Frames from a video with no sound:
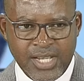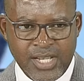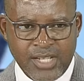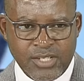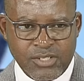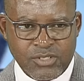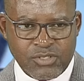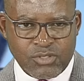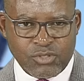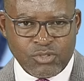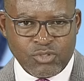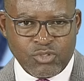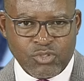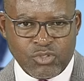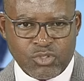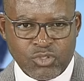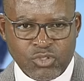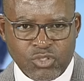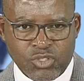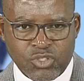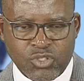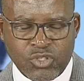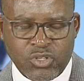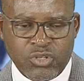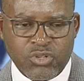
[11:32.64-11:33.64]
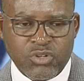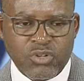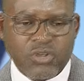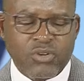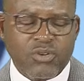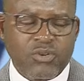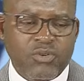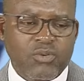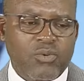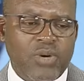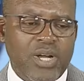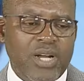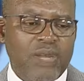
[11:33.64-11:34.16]
True. So you know,
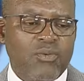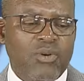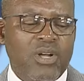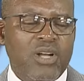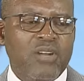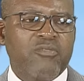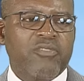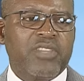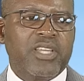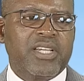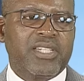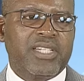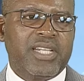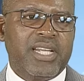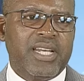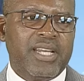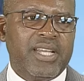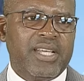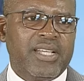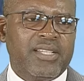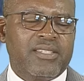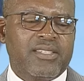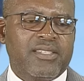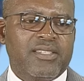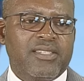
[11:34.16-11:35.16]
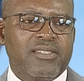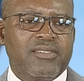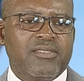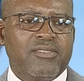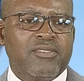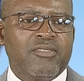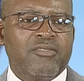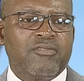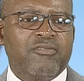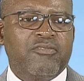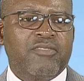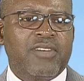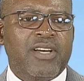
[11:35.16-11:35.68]
one of the tenets
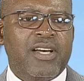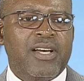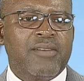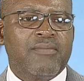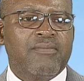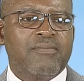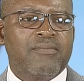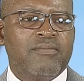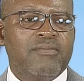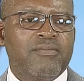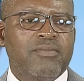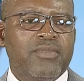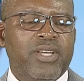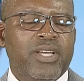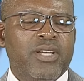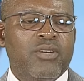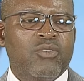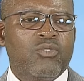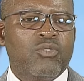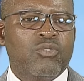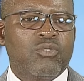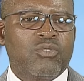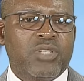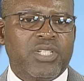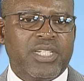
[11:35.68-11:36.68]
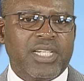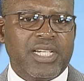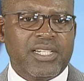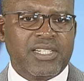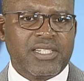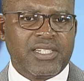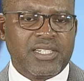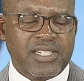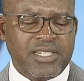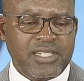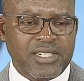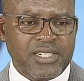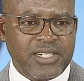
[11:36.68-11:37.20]
of a good tech
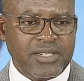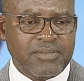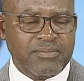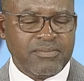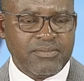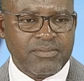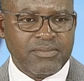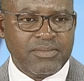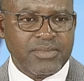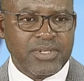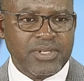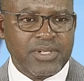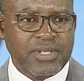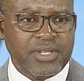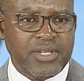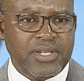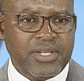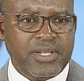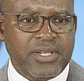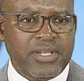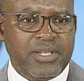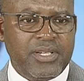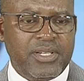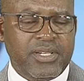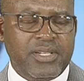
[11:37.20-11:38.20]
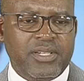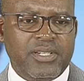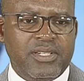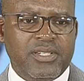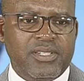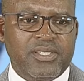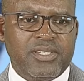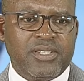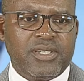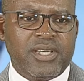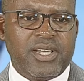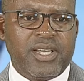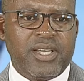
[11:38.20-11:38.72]
system
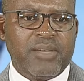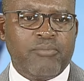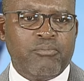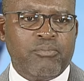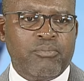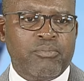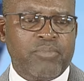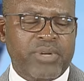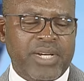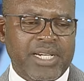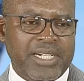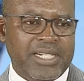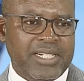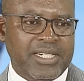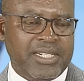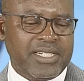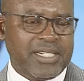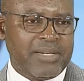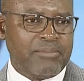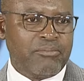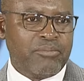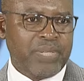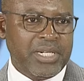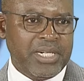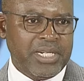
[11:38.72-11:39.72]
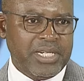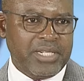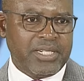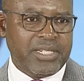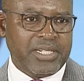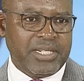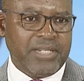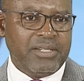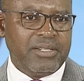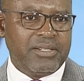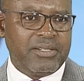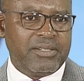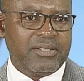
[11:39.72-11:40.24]
is
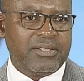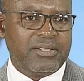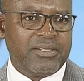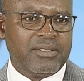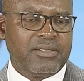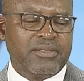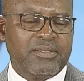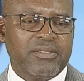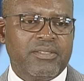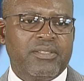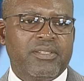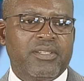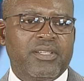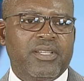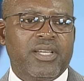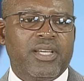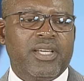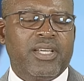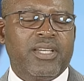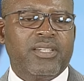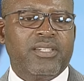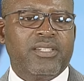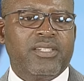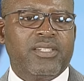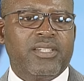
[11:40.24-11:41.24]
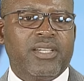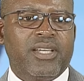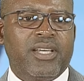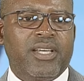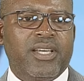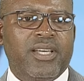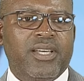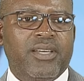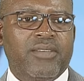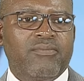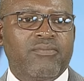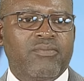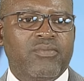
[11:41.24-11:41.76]
predictability. Uh-huh.
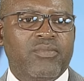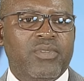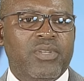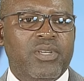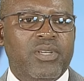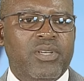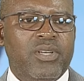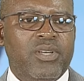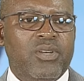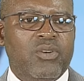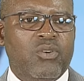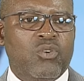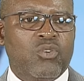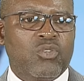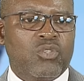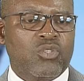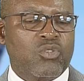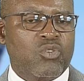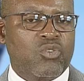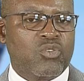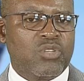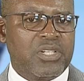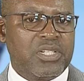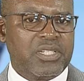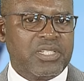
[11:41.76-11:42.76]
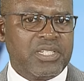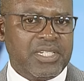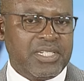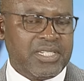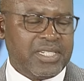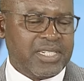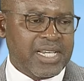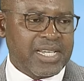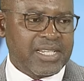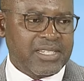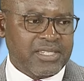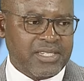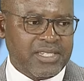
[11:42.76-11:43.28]
And also
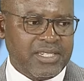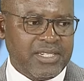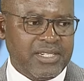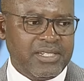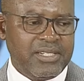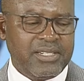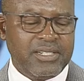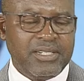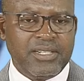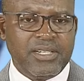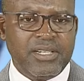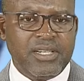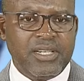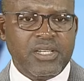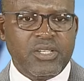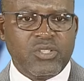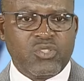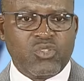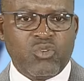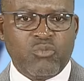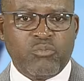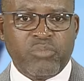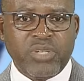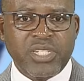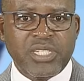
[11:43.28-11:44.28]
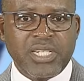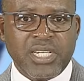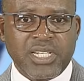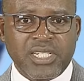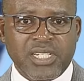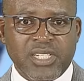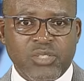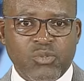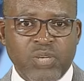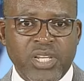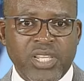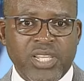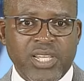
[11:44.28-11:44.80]
consistency. So
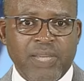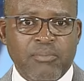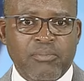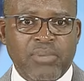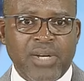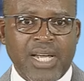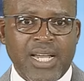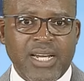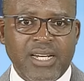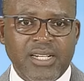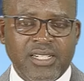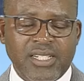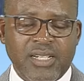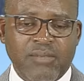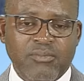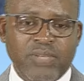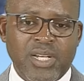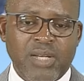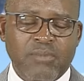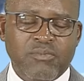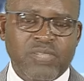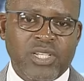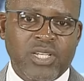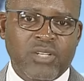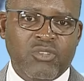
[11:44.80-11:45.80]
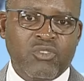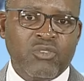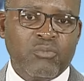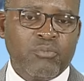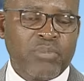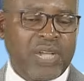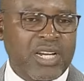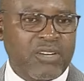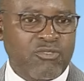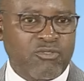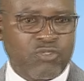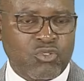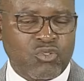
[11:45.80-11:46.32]
businesses, when they plan, sometimes they don't
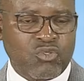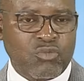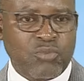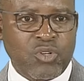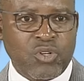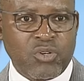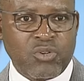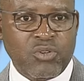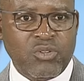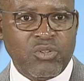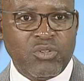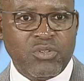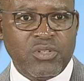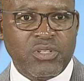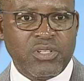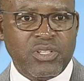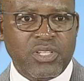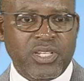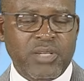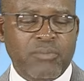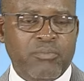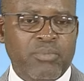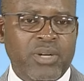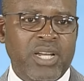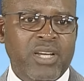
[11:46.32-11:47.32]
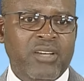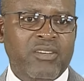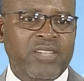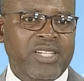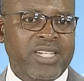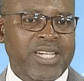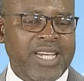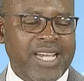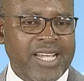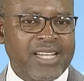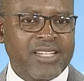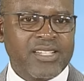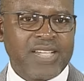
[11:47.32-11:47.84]
plan for tomorrow, they plan
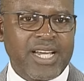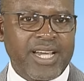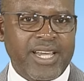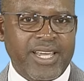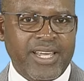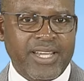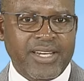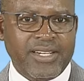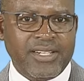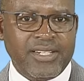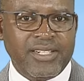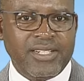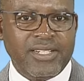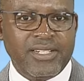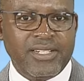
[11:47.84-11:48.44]
years ahead.